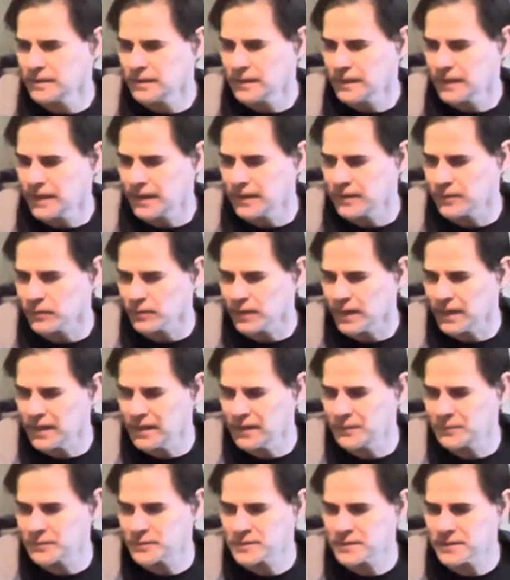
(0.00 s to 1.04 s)
and they're
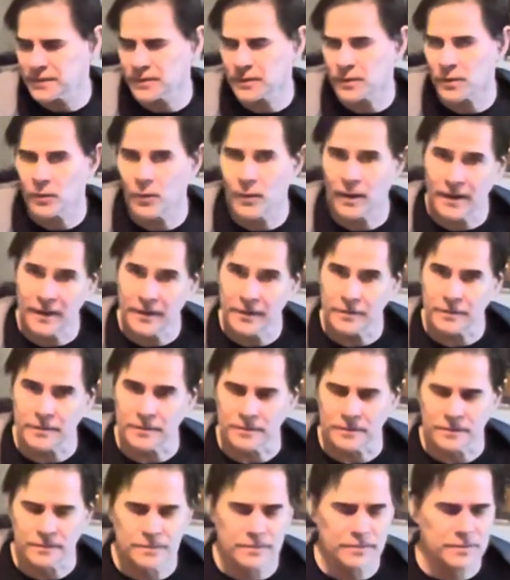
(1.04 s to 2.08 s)
80%
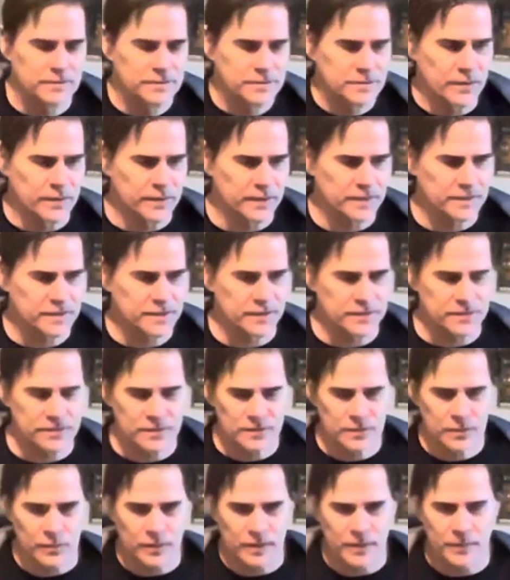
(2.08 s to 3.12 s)
quieter. So I guess that's
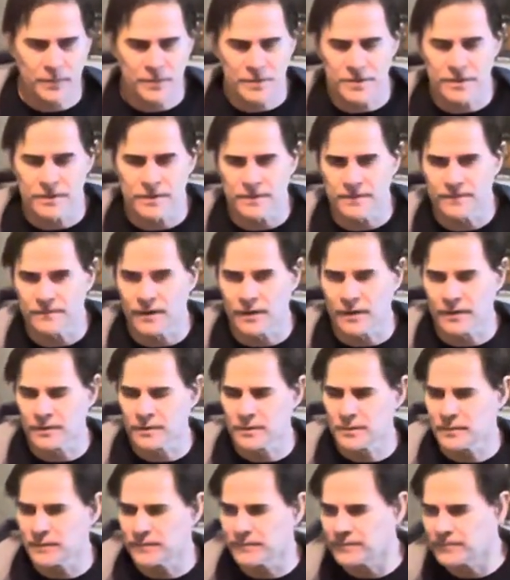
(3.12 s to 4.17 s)
20% the
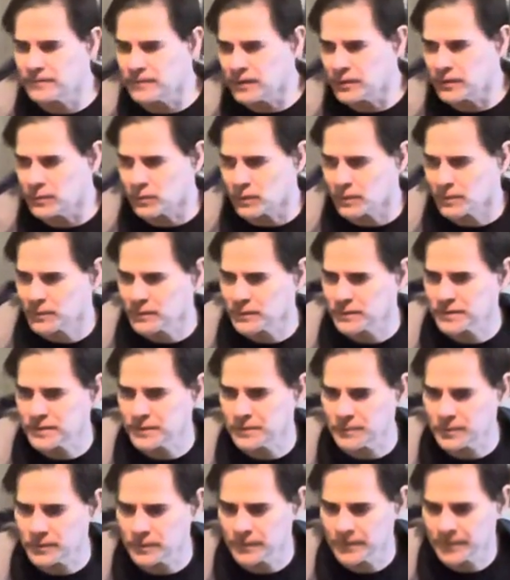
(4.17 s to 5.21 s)
volume of a normal
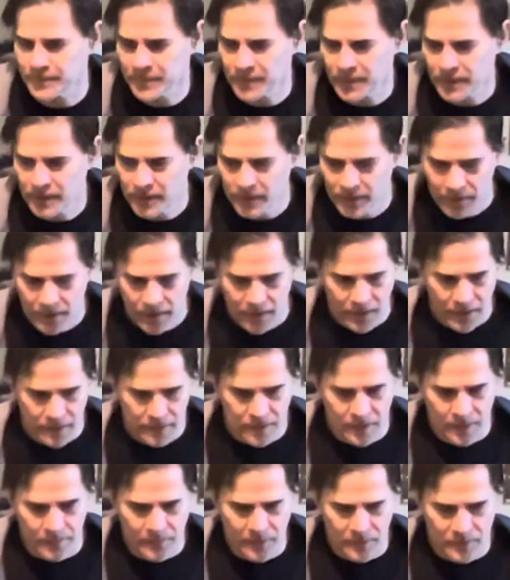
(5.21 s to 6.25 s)
cymbal. And then
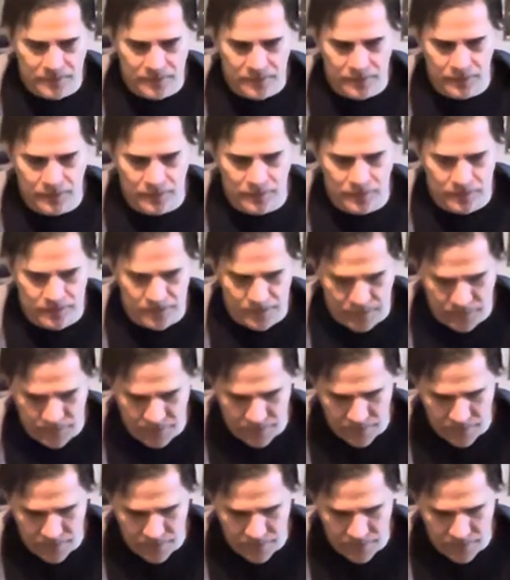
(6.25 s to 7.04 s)
I'm also using